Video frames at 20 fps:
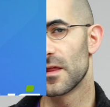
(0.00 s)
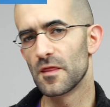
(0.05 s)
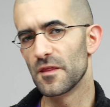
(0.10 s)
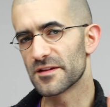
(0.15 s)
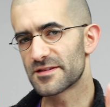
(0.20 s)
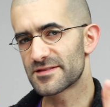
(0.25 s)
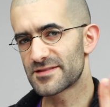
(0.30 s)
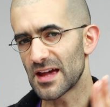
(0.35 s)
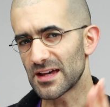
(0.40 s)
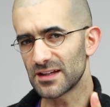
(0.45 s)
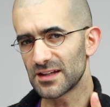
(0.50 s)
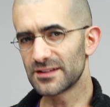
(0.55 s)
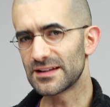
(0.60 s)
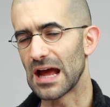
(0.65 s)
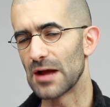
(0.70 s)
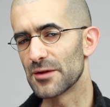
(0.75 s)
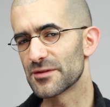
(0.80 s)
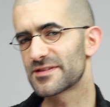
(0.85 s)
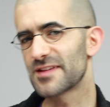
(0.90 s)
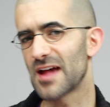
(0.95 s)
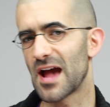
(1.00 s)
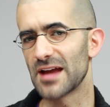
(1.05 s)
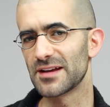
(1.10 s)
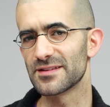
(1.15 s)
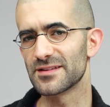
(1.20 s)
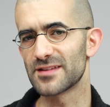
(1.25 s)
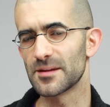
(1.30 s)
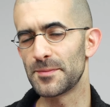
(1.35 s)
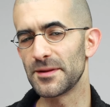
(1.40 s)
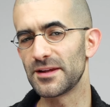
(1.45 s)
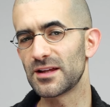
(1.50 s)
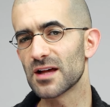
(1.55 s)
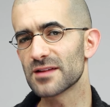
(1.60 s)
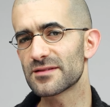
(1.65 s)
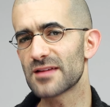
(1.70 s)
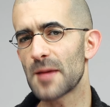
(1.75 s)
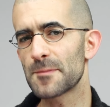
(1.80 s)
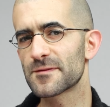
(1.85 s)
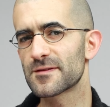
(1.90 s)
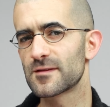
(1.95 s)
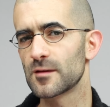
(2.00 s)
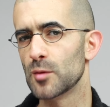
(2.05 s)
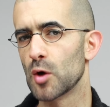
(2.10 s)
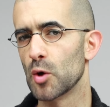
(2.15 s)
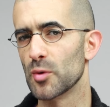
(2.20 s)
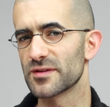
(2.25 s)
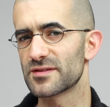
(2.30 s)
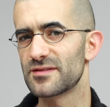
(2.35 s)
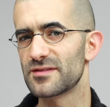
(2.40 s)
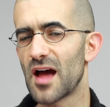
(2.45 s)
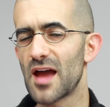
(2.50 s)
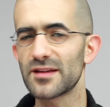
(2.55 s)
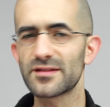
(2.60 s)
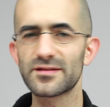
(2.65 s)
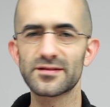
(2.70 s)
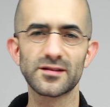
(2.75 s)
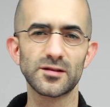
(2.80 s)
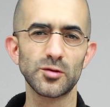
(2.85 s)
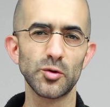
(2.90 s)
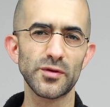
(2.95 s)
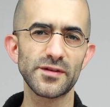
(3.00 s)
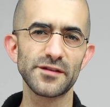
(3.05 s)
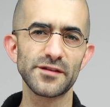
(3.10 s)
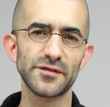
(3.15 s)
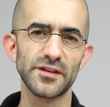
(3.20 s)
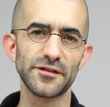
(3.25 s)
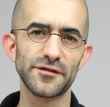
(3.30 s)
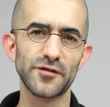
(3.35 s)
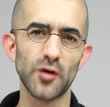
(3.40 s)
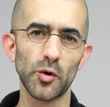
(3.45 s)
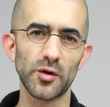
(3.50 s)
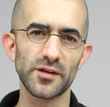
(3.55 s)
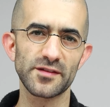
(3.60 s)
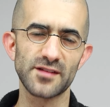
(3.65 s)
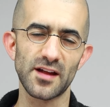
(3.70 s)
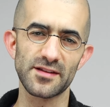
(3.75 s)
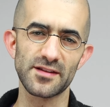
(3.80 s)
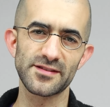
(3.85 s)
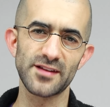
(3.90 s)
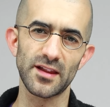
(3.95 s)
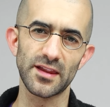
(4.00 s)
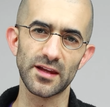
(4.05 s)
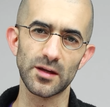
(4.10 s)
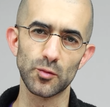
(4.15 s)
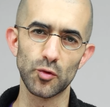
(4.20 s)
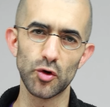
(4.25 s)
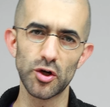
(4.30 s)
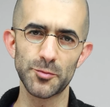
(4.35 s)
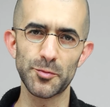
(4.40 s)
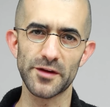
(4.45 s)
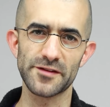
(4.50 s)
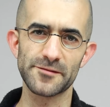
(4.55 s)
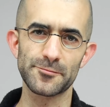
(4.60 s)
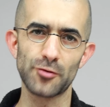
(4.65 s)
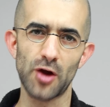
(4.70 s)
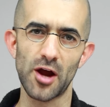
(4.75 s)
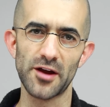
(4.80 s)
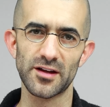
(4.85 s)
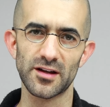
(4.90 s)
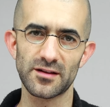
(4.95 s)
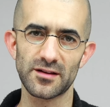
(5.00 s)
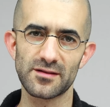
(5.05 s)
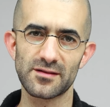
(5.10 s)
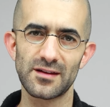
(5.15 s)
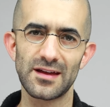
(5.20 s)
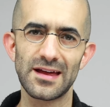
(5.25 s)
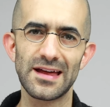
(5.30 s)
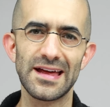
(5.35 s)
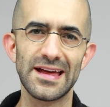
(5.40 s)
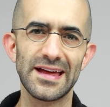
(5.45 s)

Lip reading: The second downside is that because AppSumo is not exclusively focused on selling WordPress products,